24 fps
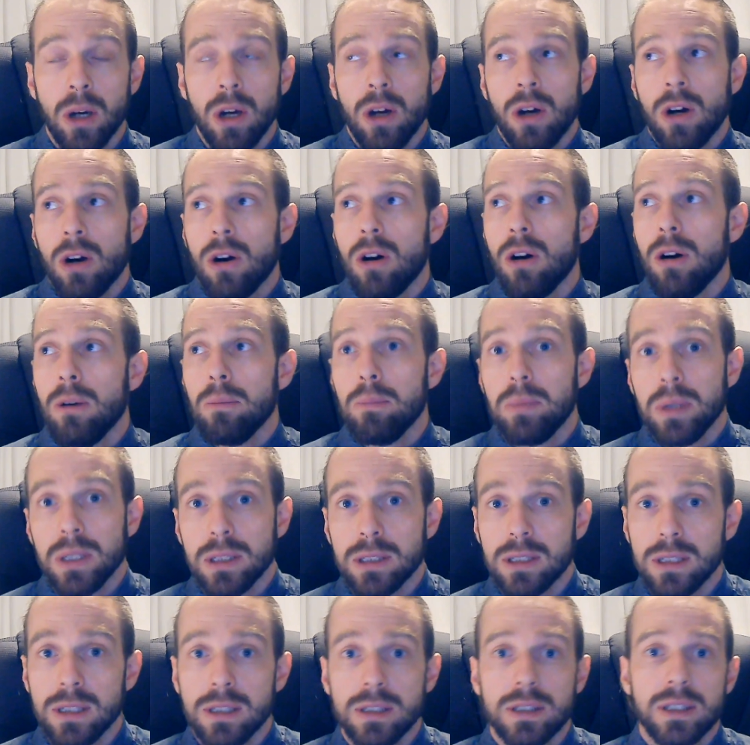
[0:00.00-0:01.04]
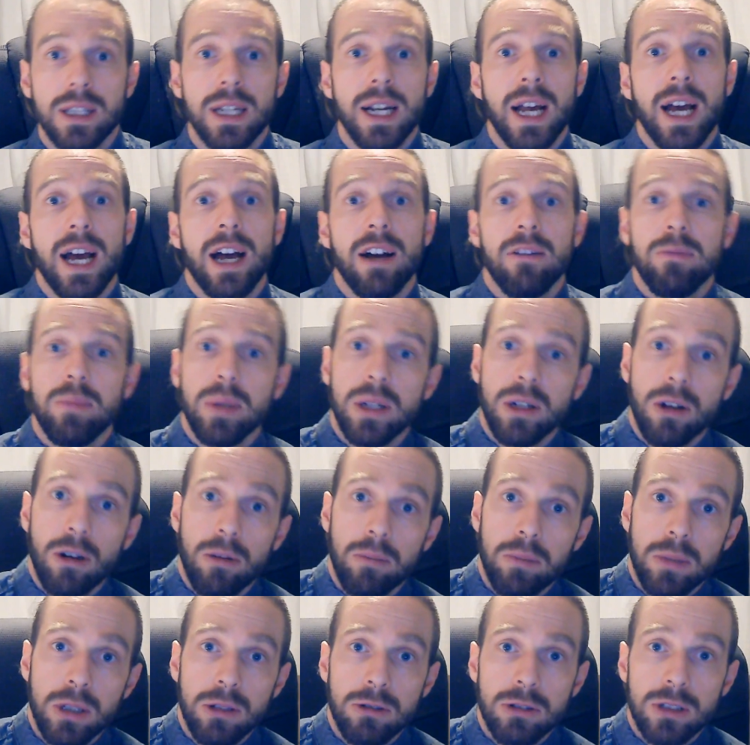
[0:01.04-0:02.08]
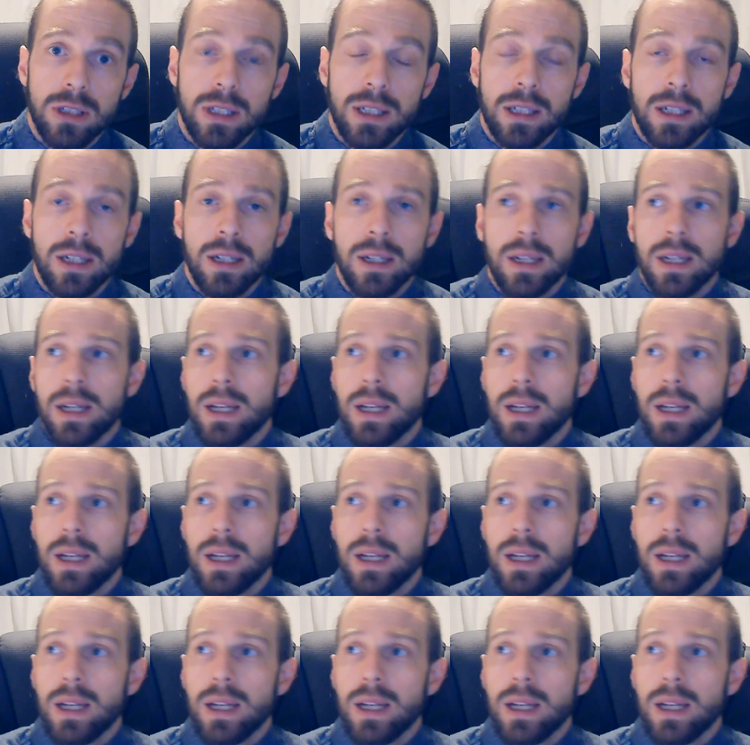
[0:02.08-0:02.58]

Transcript: on business than I have been on music.